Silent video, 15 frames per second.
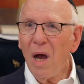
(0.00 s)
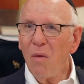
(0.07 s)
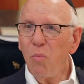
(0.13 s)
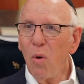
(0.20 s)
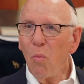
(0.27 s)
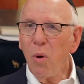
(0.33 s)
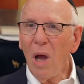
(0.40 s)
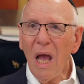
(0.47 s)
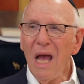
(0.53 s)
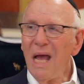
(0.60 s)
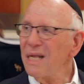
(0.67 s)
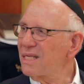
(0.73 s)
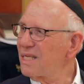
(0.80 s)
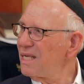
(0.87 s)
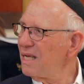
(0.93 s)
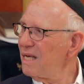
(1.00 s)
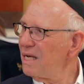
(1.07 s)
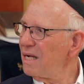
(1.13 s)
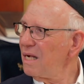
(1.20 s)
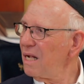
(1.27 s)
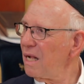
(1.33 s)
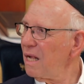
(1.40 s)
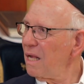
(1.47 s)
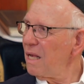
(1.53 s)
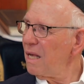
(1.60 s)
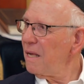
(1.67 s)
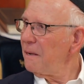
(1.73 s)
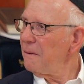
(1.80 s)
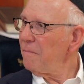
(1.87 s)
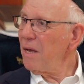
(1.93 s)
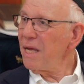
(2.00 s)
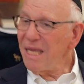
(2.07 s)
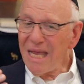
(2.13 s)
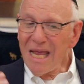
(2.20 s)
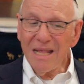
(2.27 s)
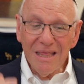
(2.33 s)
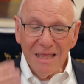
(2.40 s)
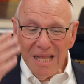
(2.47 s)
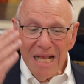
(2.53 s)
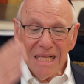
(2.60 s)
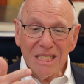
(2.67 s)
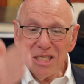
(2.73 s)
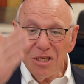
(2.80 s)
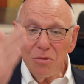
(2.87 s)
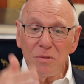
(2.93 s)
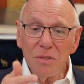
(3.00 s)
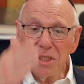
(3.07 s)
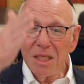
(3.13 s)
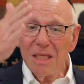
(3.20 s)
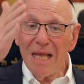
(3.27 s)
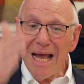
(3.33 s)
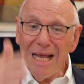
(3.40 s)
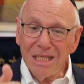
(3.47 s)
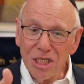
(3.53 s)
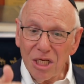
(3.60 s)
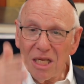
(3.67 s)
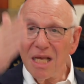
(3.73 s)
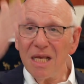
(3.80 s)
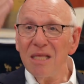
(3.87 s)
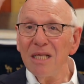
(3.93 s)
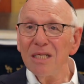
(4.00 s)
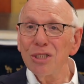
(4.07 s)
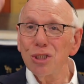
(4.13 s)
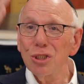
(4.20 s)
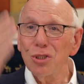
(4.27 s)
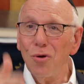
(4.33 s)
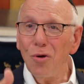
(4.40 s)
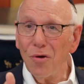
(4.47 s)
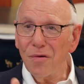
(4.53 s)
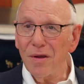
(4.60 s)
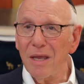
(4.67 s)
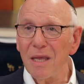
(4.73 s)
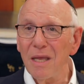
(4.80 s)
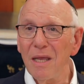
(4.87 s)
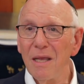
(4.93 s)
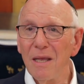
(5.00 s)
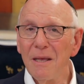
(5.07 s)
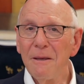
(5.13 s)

What? Again, let's use logic in this story.